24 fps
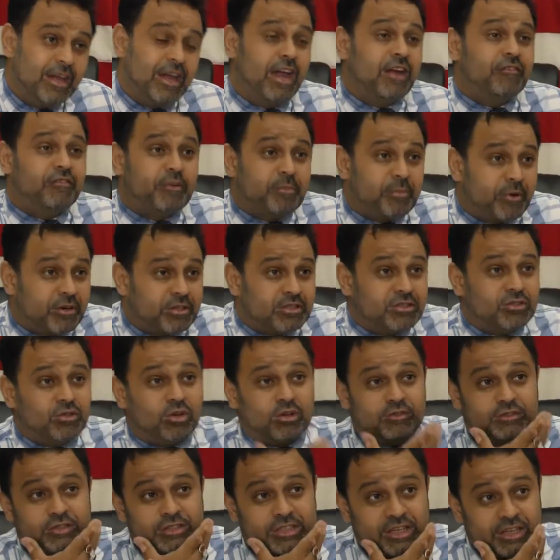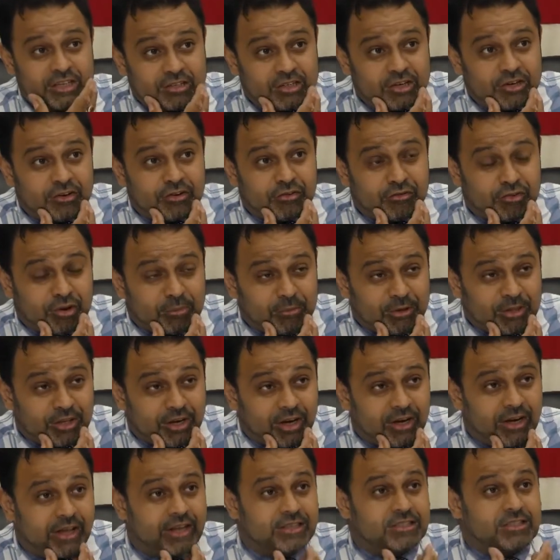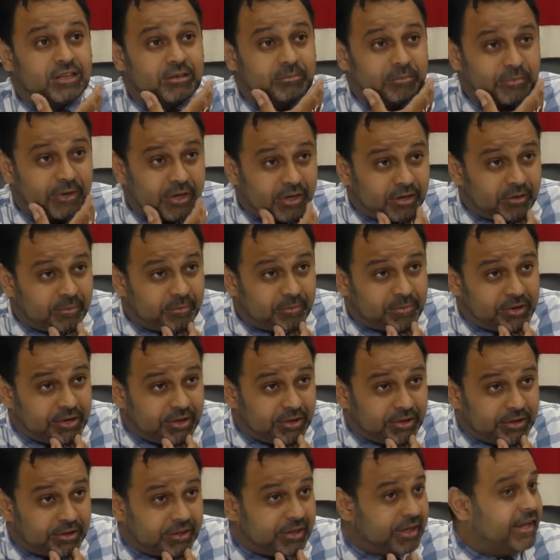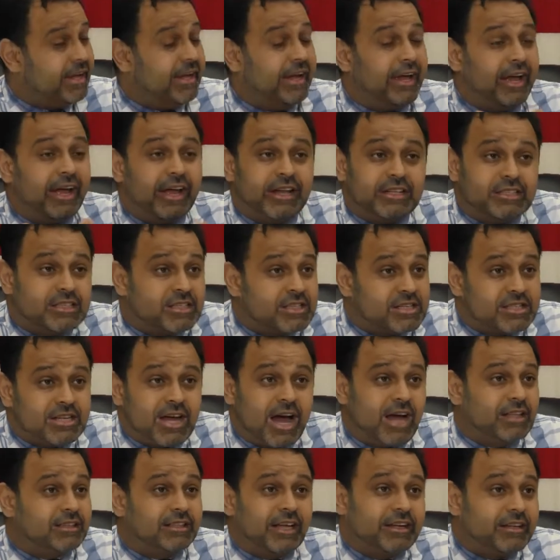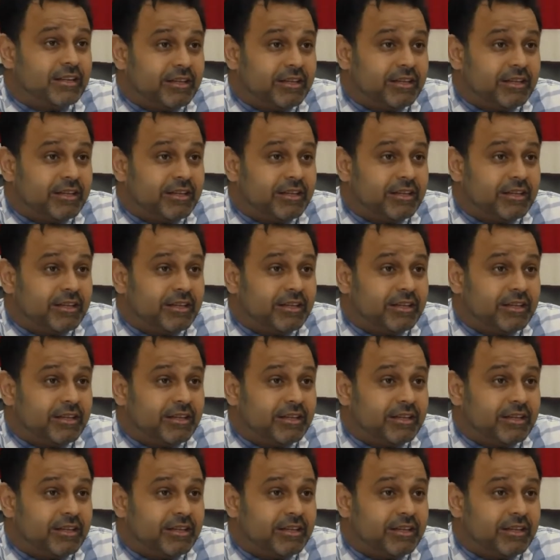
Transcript: if a person all of a sudden during Ramadan has a bigger beard, it's not that